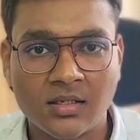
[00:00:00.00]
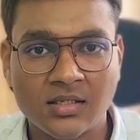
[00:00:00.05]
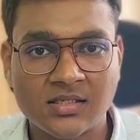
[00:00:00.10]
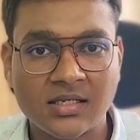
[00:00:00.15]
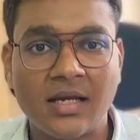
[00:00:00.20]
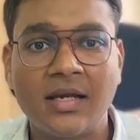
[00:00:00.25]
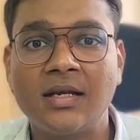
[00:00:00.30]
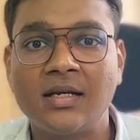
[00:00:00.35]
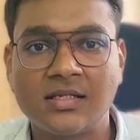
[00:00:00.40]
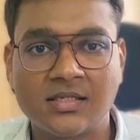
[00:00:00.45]

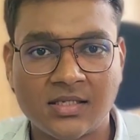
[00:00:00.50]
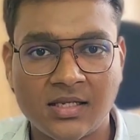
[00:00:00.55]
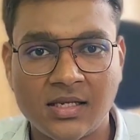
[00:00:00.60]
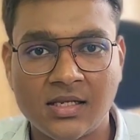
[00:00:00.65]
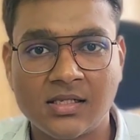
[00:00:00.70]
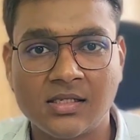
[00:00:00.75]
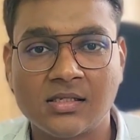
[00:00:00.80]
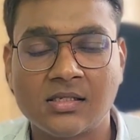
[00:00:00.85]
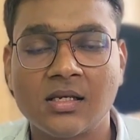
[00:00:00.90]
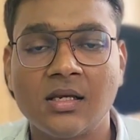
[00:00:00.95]
desired
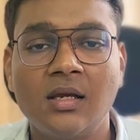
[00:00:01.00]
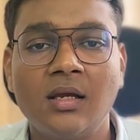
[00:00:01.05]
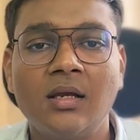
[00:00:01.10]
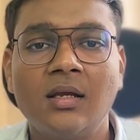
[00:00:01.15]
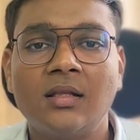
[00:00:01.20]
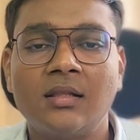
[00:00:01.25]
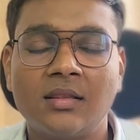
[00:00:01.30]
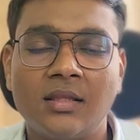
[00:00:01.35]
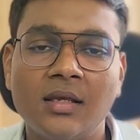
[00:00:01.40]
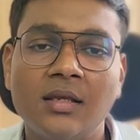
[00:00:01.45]
sales,
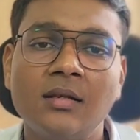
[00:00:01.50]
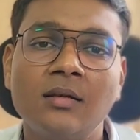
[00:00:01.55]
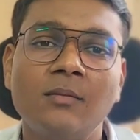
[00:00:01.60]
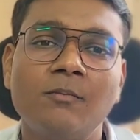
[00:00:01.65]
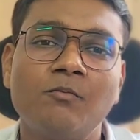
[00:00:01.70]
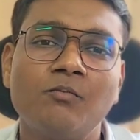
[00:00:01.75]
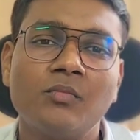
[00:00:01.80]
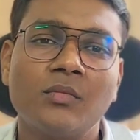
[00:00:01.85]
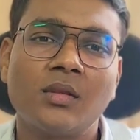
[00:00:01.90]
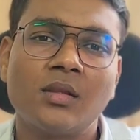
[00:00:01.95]

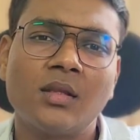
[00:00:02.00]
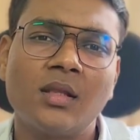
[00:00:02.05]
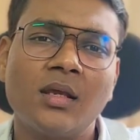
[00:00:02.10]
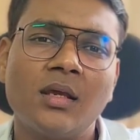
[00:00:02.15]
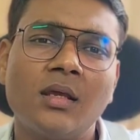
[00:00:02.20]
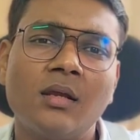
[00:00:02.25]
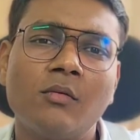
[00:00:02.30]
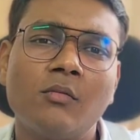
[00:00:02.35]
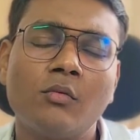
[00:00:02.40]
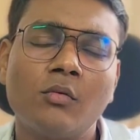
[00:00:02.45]
then
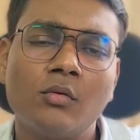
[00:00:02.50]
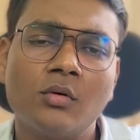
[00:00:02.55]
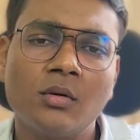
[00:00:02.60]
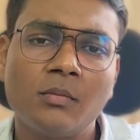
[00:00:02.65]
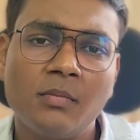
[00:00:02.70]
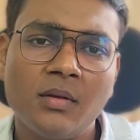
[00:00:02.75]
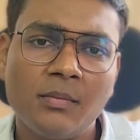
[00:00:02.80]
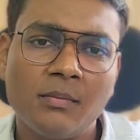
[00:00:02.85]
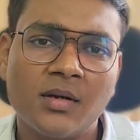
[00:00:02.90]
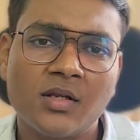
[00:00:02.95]
there
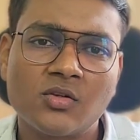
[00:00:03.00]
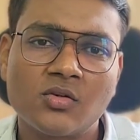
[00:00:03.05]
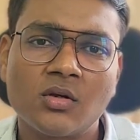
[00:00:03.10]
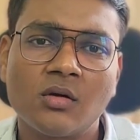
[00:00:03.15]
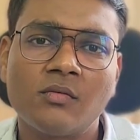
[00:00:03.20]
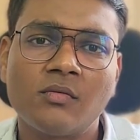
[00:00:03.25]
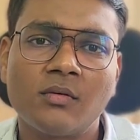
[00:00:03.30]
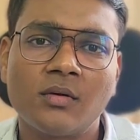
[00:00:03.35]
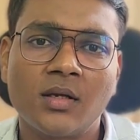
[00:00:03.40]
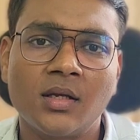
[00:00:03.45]
won't be much
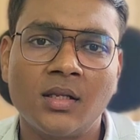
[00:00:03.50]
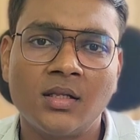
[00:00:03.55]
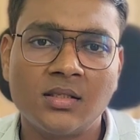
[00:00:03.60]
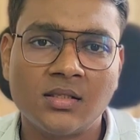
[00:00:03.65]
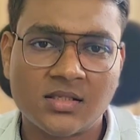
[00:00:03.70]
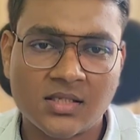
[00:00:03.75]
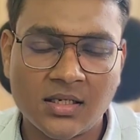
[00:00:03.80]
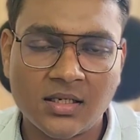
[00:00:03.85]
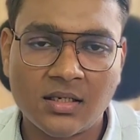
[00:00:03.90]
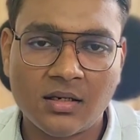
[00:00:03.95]
of
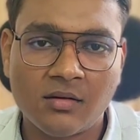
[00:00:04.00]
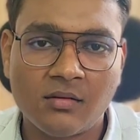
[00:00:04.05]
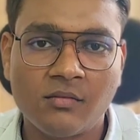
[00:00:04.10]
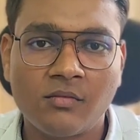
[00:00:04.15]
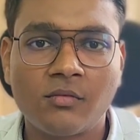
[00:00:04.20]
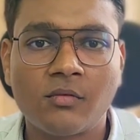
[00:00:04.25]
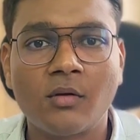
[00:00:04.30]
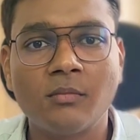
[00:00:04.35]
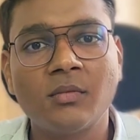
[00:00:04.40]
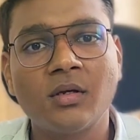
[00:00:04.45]

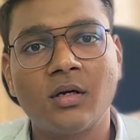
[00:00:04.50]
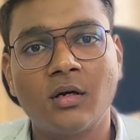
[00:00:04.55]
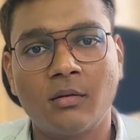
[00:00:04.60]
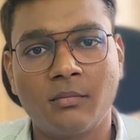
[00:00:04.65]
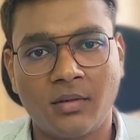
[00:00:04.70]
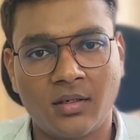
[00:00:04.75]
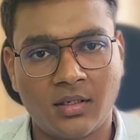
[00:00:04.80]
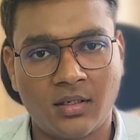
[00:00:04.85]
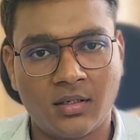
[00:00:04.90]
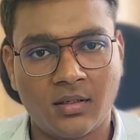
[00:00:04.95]
incentive from the
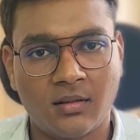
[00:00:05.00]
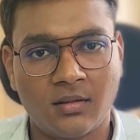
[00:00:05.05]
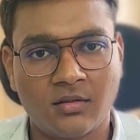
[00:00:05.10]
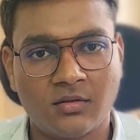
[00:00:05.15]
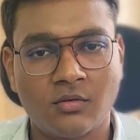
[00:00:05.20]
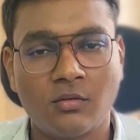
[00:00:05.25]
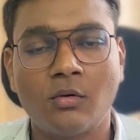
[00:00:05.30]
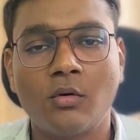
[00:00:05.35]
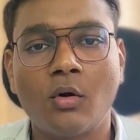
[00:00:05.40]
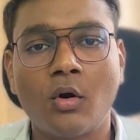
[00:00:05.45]
government.
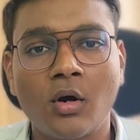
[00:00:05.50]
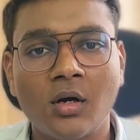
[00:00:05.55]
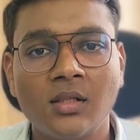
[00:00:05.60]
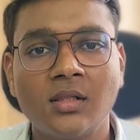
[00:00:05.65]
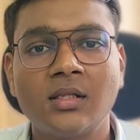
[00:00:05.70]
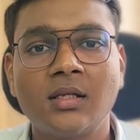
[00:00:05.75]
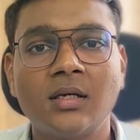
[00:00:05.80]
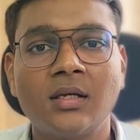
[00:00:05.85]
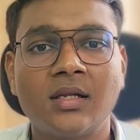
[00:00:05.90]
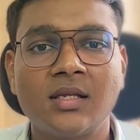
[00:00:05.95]
So
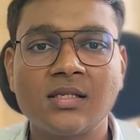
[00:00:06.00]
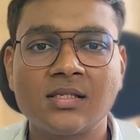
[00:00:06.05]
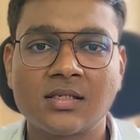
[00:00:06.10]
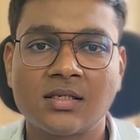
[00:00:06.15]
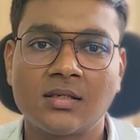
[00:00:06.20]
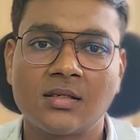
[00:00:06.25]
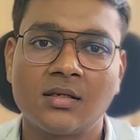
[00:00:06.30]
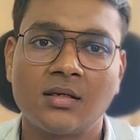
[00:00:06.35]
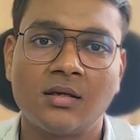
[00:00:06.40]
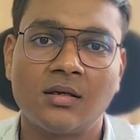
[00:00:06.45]
all the
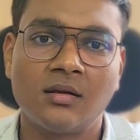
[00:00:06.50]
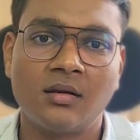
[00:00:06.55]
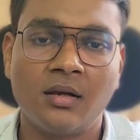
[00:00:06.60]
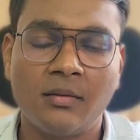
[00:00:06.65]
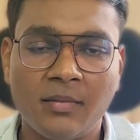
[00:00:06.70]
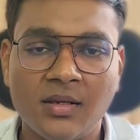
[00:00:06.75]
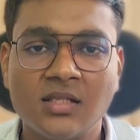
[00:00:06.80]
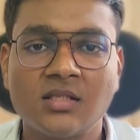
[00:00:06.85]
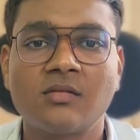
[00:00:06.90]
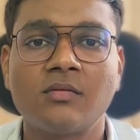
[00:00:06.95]
risk
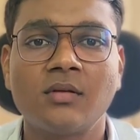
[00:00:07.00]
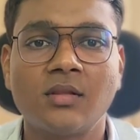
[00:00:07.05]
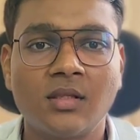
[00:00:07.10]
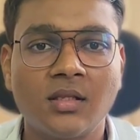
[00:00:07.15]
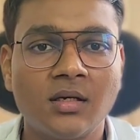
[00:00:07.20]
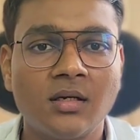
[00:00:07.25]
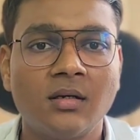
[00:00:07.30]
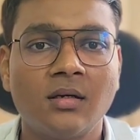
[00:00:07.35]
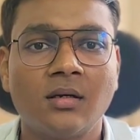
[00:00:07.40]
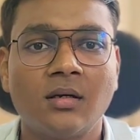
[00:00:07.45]
remains with
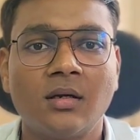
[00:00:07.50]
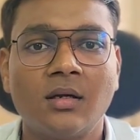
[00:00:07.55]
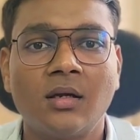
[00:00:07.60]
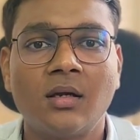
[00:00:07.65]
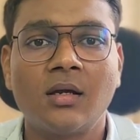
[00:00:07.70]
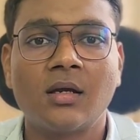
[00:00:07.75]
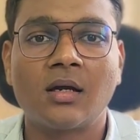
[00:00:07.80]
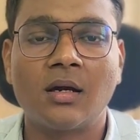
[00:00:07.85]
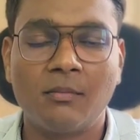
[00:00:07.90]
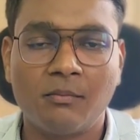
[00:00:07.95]
the
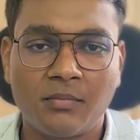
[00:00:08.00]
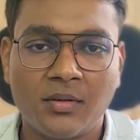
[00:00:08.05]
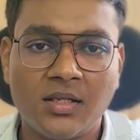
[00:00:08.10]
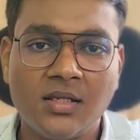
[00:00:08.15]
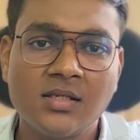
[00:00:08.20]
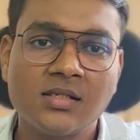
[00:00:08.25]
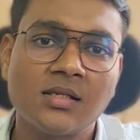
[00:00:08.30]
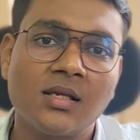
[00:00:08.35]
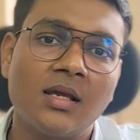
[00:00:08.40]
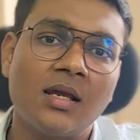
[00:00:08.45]

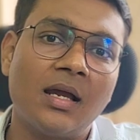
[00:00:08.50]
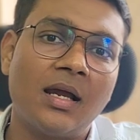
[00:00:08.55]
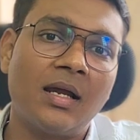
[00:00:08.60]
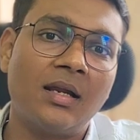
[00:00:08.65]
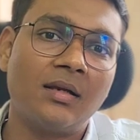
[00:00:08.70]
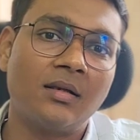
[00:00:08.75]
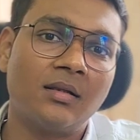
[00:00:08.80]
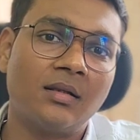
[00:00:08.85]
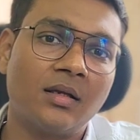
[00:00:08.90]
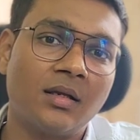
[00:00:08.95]
companies,
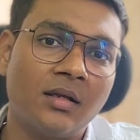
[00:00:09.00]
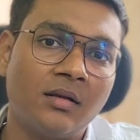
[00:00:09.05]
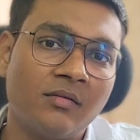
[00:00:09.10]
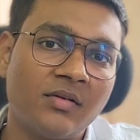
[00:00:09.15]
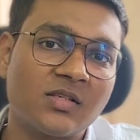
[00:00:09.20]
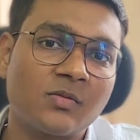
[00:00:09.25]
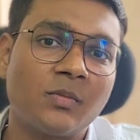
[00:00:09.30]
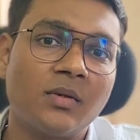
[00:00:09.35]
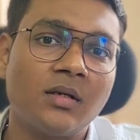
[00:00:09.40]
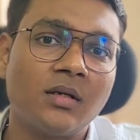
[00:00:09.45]
and the
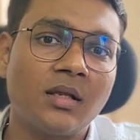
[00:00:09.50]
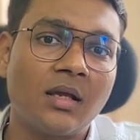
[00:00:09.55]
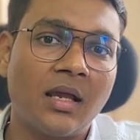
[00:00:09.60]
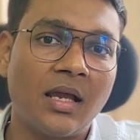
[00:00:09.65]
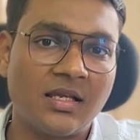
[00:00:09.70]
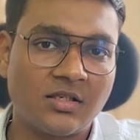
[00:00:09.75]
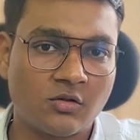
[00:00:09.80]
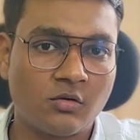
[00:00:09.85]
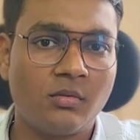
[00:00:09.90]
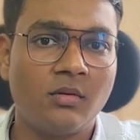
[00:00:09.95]
investment
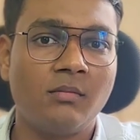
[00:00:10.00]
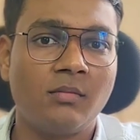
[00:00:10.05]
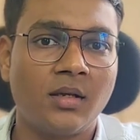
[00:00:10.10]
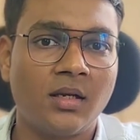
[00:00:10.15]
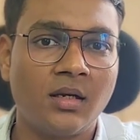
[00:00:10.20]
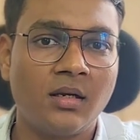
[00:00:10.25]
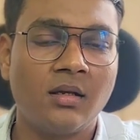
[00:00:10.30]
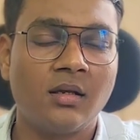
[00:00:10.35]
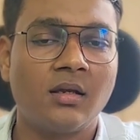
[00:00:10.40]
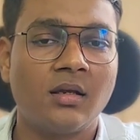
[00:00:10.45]
has to be
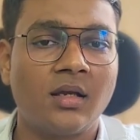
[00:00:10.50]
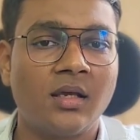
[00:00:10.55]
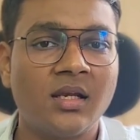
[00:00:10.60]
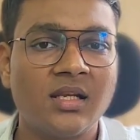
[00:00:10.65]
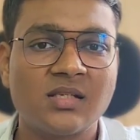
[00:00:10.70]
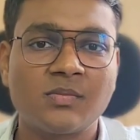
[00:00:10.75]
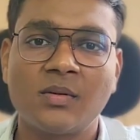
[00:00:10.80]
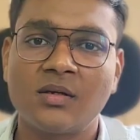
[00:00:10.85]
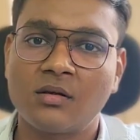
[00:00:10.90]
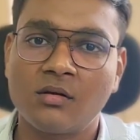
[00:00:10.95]
made
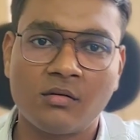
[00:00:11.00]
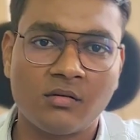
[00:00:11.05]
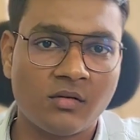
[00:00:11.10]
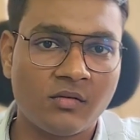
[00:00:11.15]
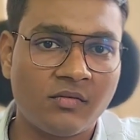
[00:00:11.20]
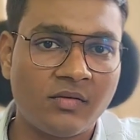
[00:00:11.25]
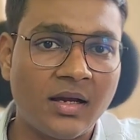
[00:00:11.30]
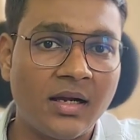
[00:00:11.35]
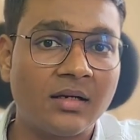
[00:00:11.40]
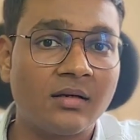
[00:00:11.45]
irrespective of
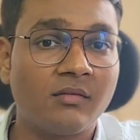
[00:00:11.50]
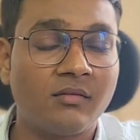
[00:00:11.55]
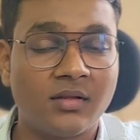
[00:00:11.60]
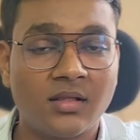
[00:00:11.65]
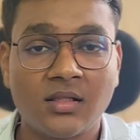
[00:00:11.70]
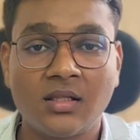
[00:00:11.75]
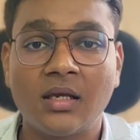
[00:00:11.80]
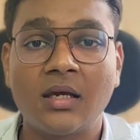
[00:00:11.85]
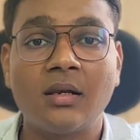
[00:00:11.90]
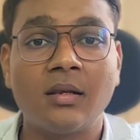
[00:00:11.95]
the fact
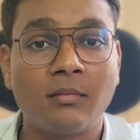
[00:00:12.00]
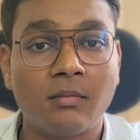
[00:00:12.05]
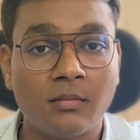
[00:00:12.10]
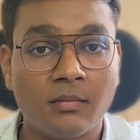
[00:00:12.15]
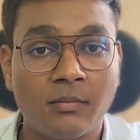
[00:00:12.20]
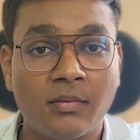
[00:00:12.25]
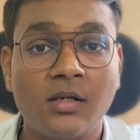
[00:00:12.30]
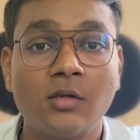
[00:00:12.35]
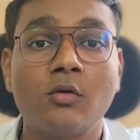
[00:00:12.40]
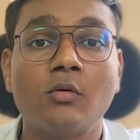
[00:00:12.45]
whether they are
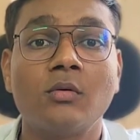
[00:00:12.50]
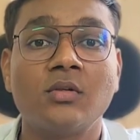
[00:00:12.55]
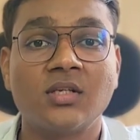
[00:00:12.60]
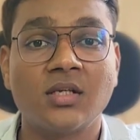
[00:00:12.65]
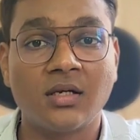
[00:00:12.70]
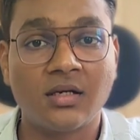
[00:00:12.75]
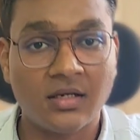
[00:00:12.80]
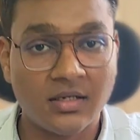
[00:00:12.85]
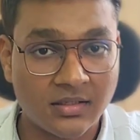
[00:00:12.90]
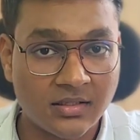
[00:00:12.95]
able to
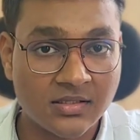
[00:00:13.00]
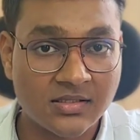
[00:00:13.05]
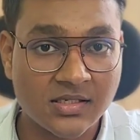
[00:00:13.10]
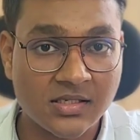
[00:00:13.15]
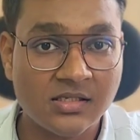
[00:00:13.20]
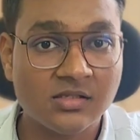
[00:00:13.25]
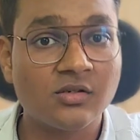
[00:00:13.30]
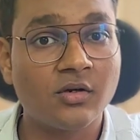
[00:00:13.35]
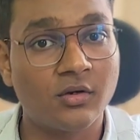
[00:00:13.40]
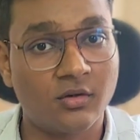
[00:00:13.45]
generate the
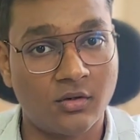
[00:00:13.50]
sales